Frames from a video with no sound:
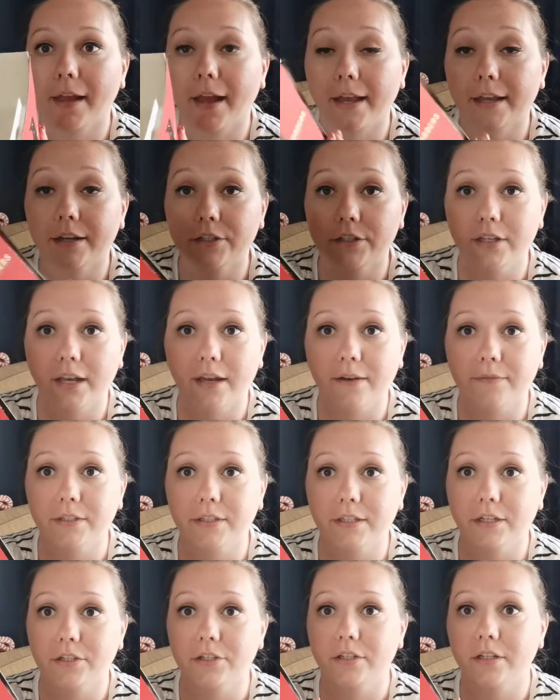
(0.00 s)
I actually
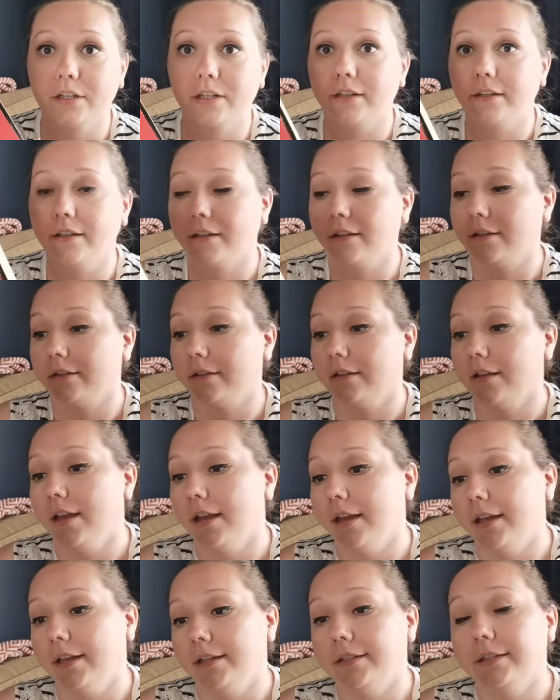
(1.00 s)
haven't touched it
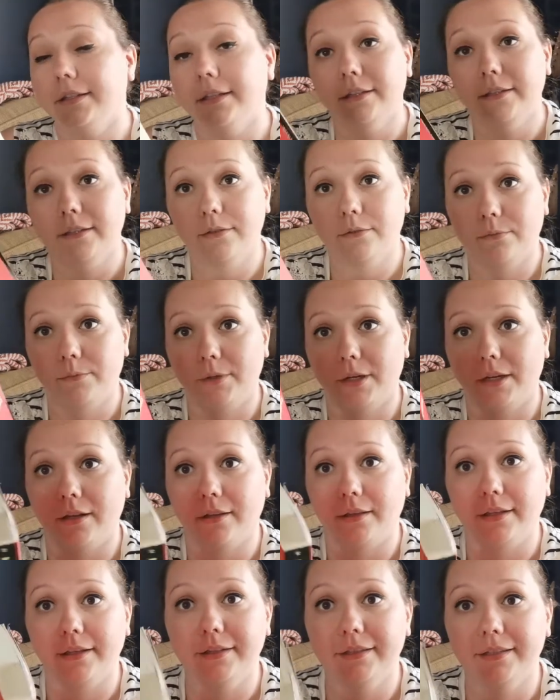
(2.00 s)
since
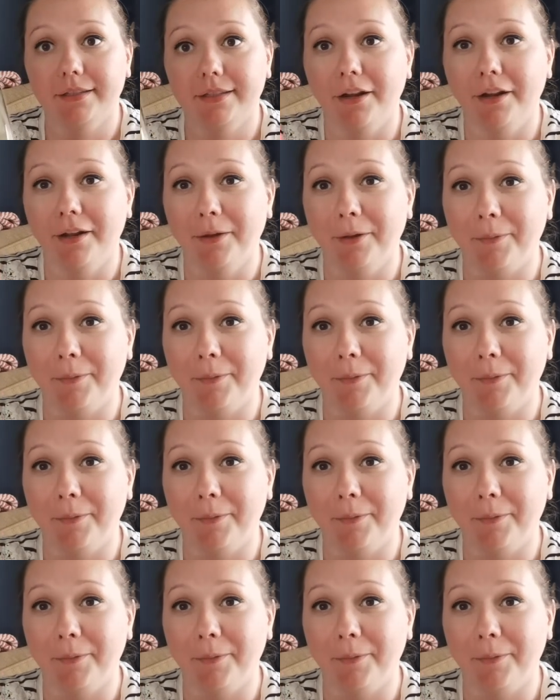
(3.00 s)
reading this